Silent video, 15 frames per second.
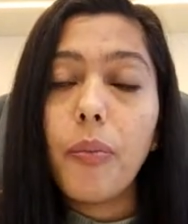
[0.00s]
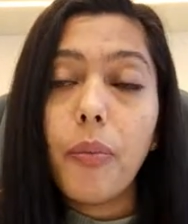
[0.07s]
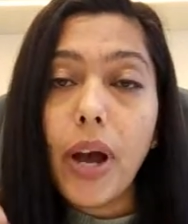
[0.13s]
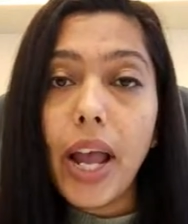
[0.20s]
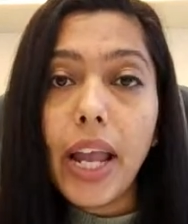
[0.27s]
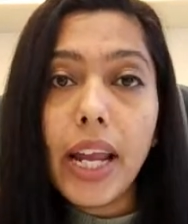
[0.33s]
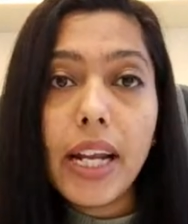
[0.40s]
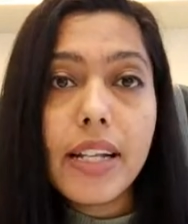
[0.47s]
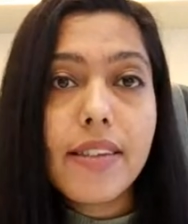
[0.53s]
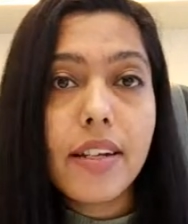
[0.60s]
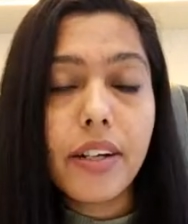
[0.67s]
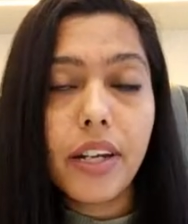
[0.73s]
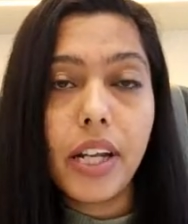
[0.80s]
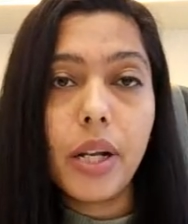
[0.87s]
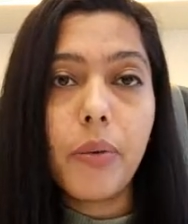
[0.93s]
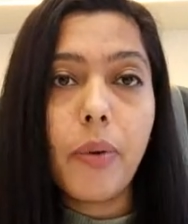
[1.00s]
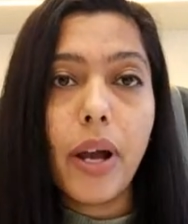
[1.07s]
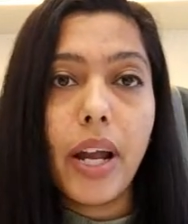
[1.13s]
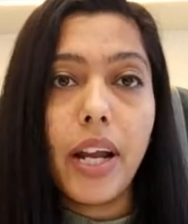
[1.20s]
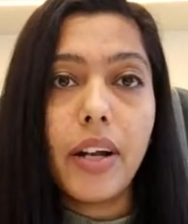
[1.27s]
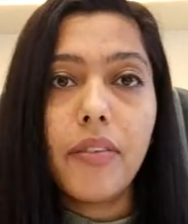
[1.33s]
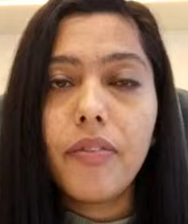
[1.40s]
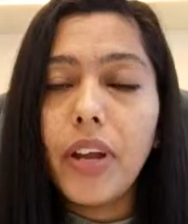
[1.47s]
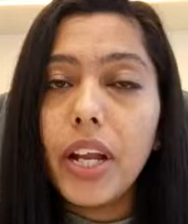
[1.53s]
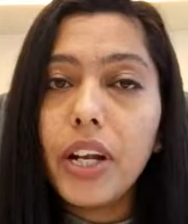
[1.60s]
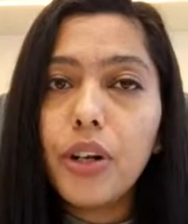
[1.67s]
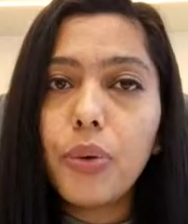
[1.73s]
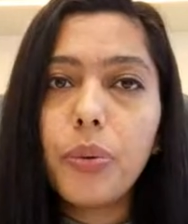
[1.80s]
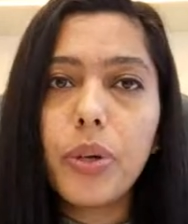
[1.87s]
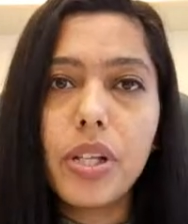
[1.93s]
Why is it required,
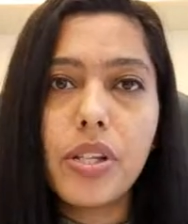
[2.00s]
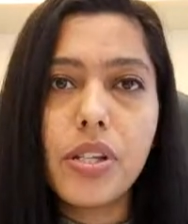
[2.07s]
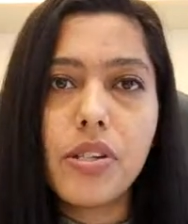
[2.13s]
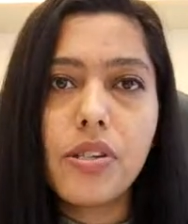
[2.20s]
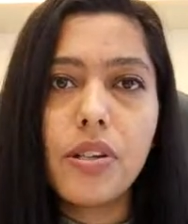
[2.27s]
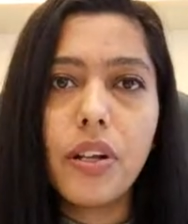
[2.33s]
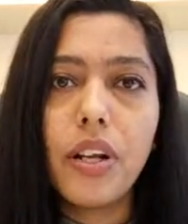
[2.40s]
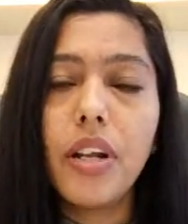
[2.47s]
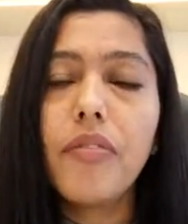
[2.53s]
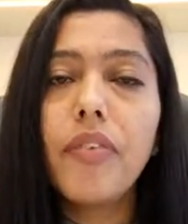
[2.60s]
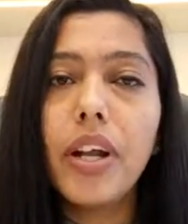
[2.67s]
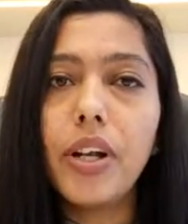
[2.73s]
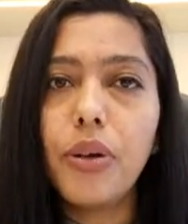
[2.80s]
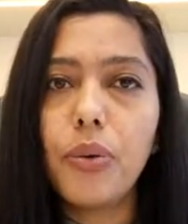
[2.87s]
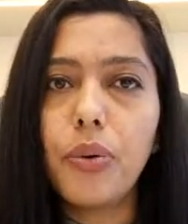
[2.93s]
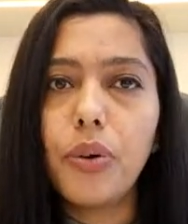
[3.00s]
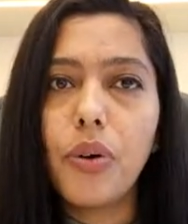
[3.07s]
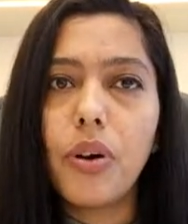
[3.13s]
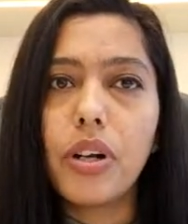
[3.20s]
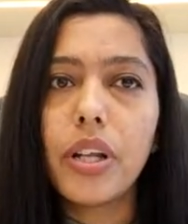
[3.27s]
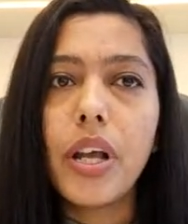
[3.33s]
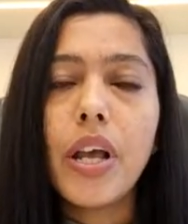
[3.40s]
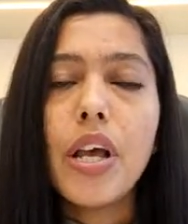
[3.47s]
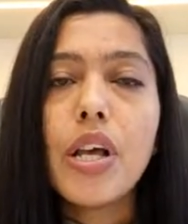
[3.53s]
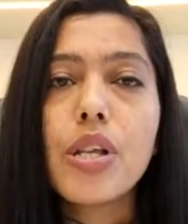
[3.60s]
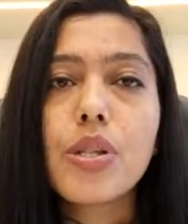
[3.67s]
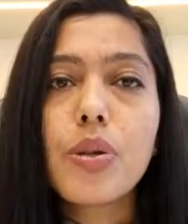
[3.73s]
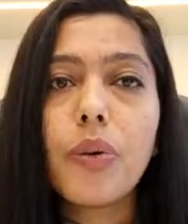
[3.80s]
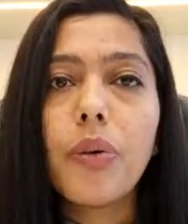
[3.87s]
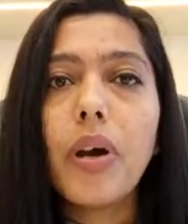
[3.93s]
when to register and when to not.
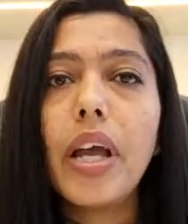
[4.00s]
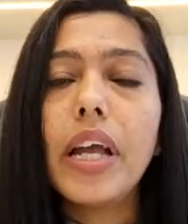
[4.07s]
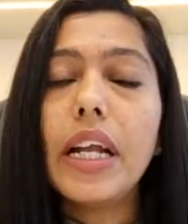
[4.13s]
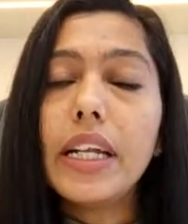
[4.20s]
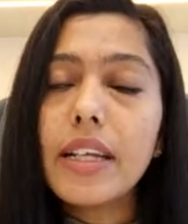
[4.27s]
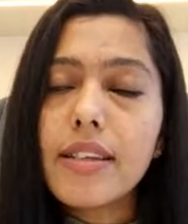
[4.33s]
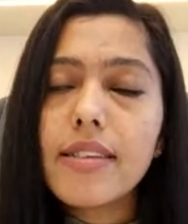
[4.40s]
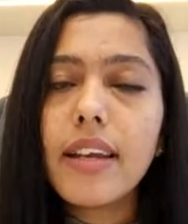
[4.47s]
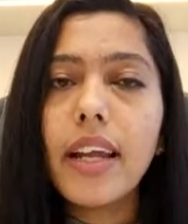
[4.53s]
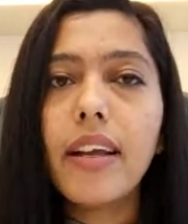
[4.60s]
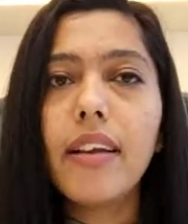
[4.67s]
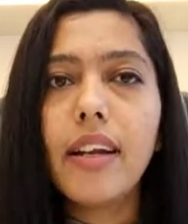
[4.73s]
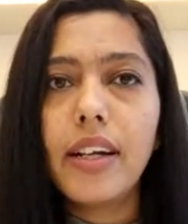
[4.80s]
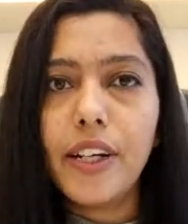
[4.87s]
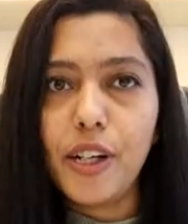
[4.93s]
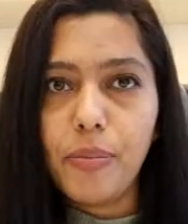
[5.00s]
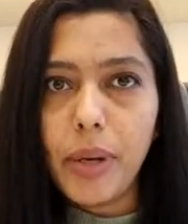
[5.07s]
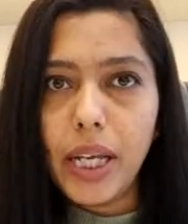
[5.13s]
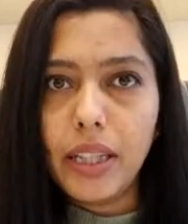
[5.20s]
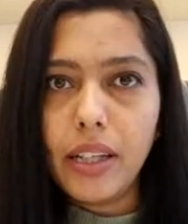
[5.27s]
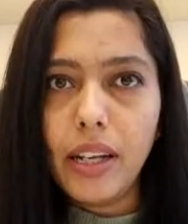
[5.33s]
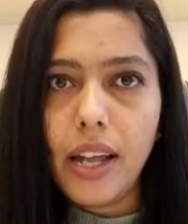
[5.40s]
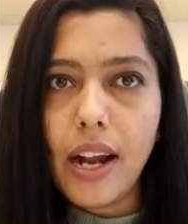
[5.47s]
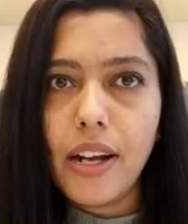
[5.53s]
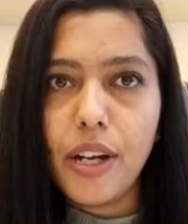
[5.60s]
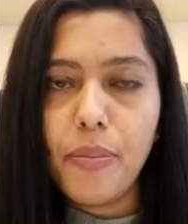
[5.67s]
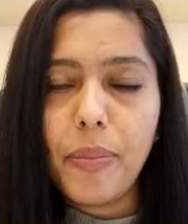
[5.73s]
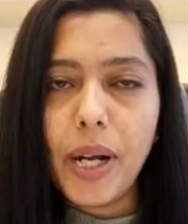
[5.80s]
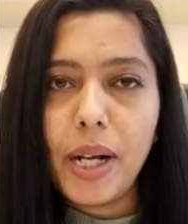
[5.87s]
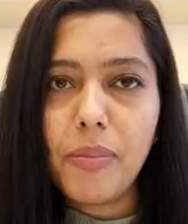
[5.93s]
So it is regulated by the
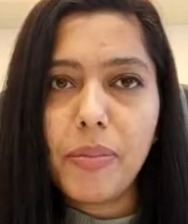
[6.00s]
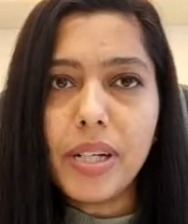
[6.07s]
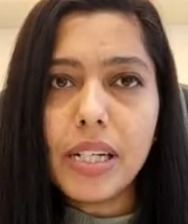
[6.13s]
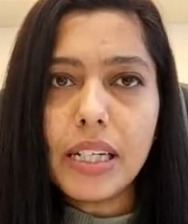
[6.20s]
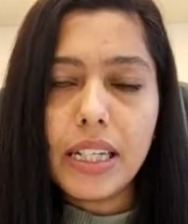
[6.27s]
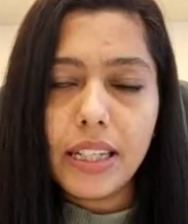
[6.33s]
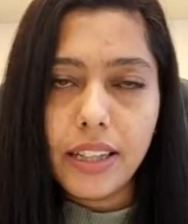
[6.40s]
Land Department.